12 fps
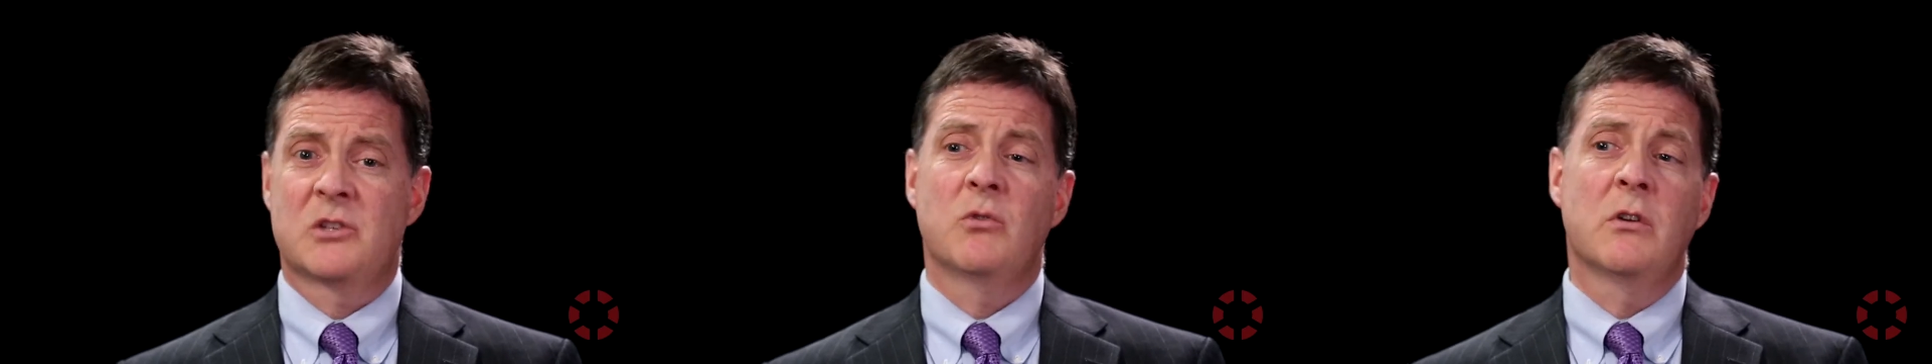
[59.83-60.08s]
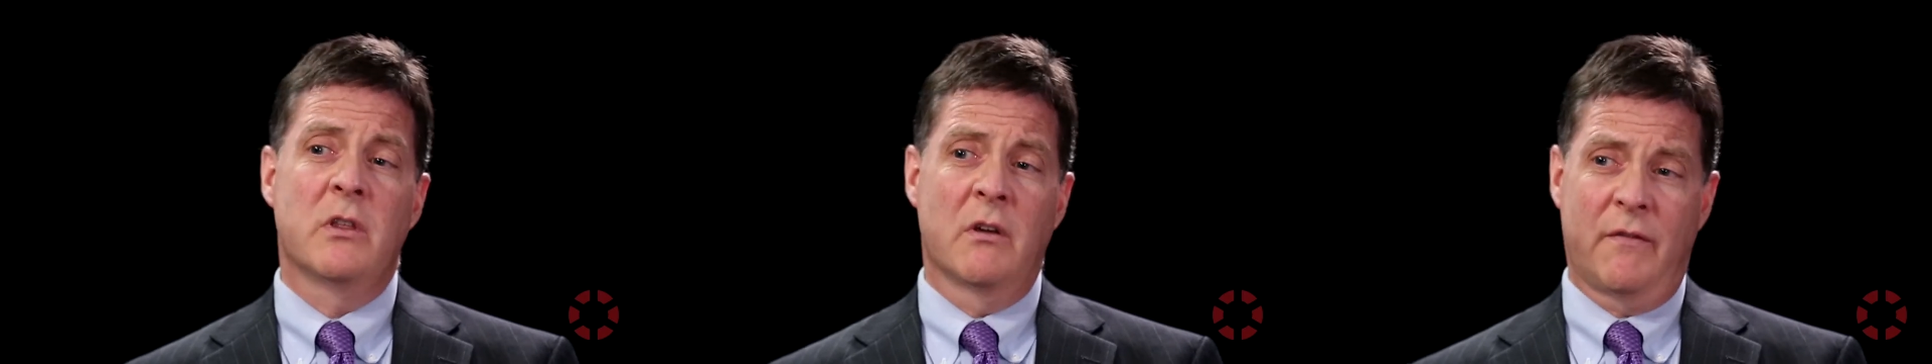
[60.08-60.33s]
It's
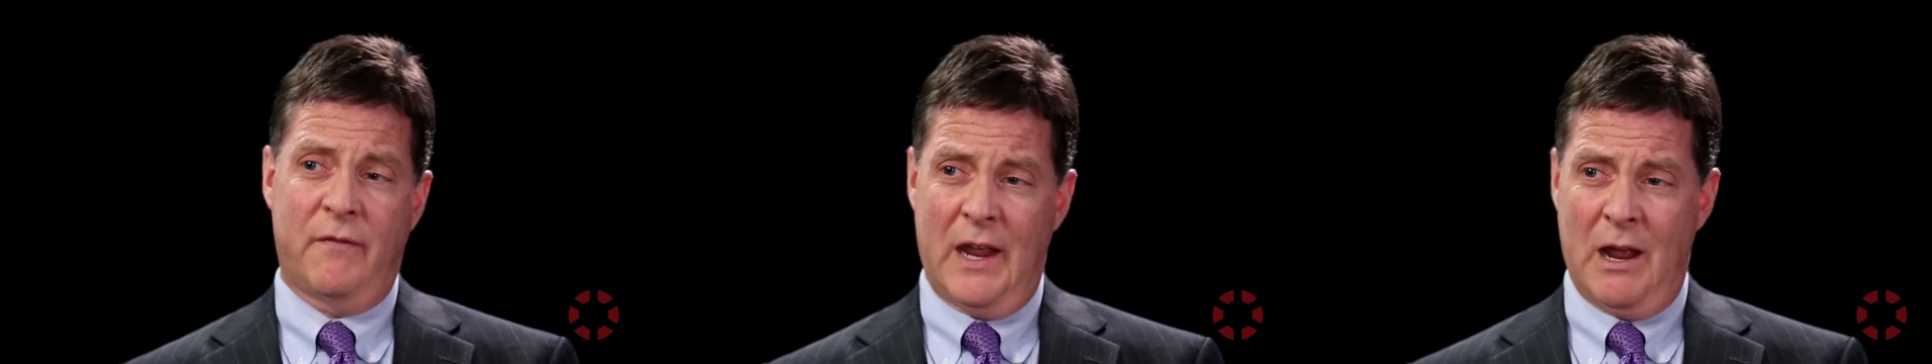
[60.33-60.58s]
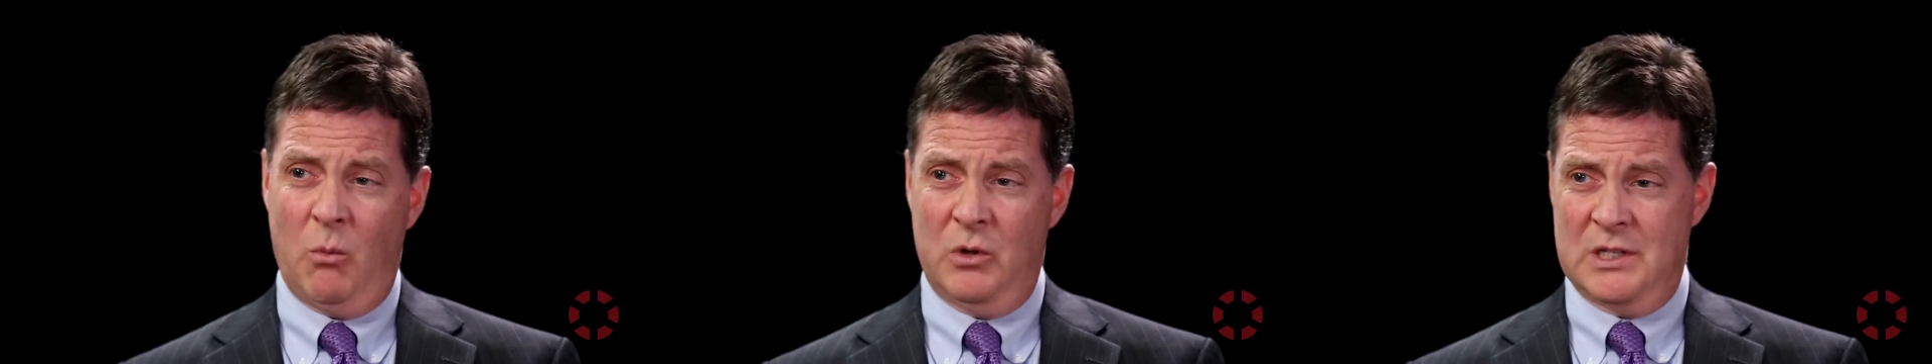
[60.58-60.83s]
really their
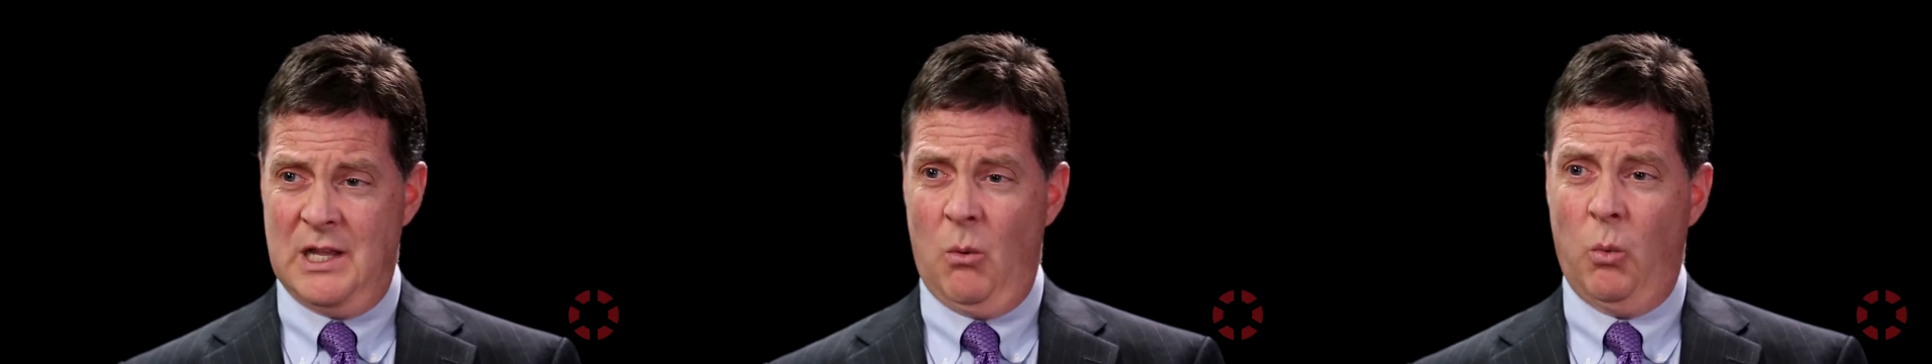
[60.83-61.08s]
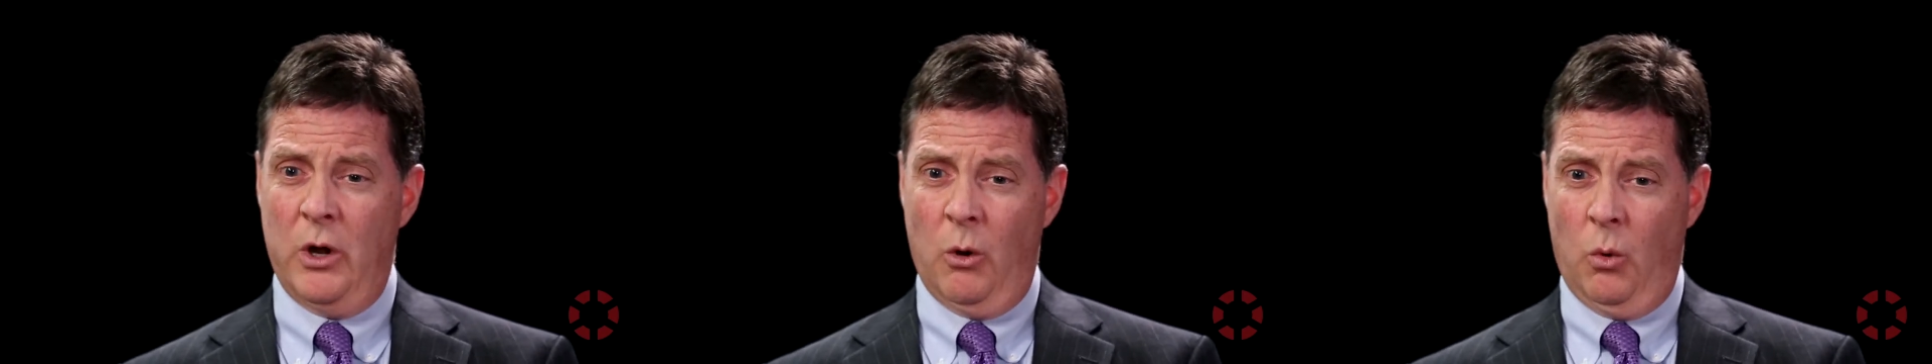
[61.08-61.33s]
families
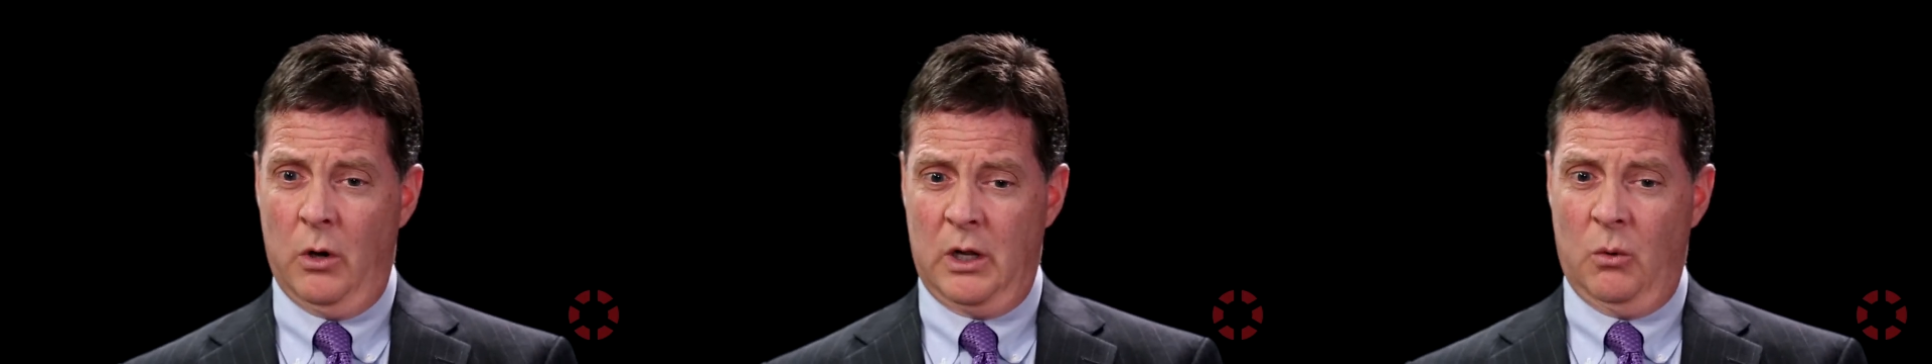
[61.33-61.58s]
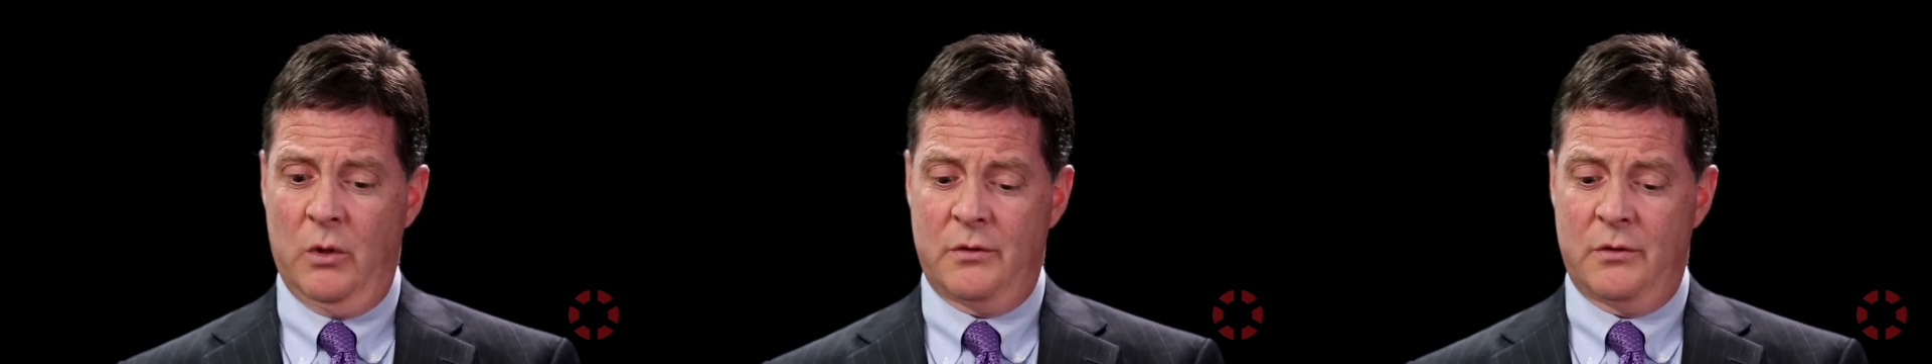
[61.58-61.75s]
that we're working